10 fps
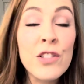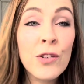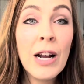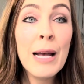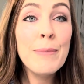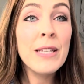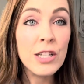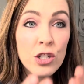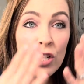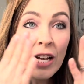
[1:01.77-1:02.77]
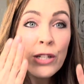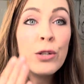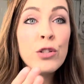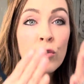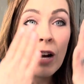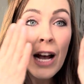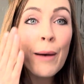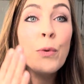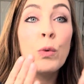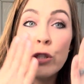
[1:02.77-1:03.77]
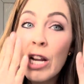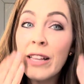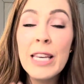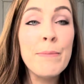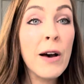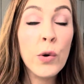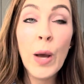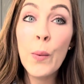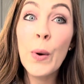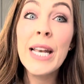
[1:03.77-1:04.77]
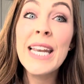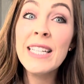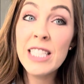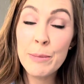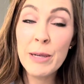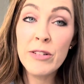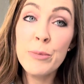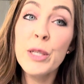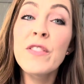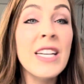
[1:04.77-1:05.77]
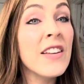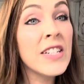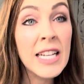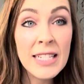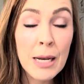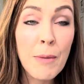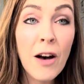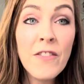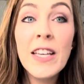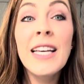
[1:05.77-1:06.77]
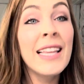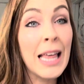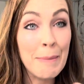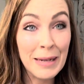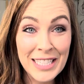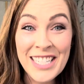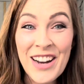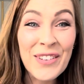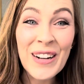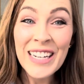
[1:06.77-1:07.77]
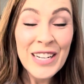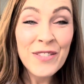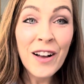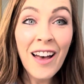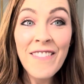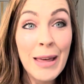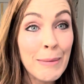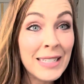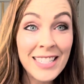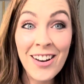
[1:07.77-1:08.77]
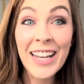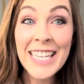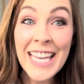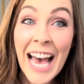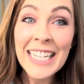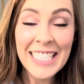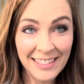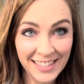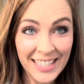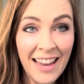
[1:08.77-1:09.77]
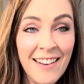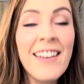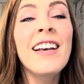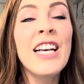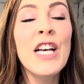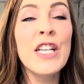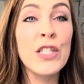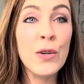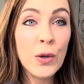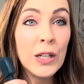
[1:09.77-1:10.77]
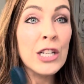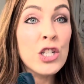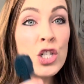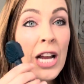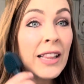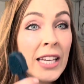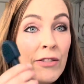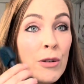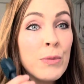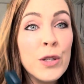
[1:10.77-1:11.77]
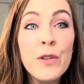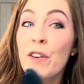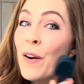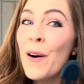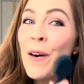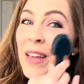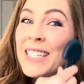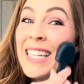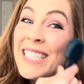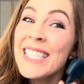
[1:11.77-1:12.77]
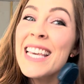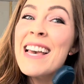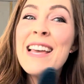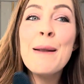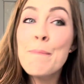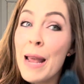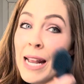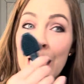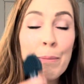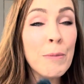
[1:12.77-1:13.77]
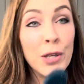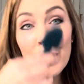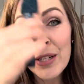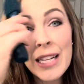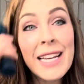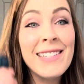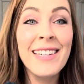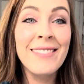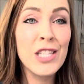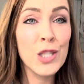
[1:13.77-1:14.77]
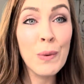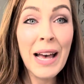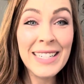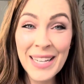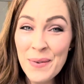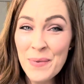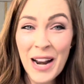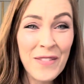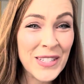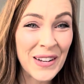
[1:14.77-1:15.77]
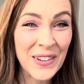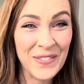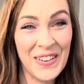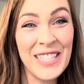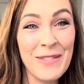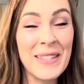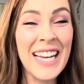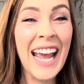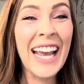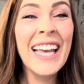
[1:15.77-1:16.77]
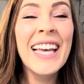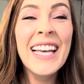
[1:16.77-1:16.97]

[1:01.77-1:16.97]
scrubs. A gentle scrub will gently buff away what needs to be removed. And if it doesn't come off, that means it's not ready to fall off. That means it's not yet dead skin. So you're going to gently remove all that dead skin, makeup, impurities, sweat, whatever's on your face from the day.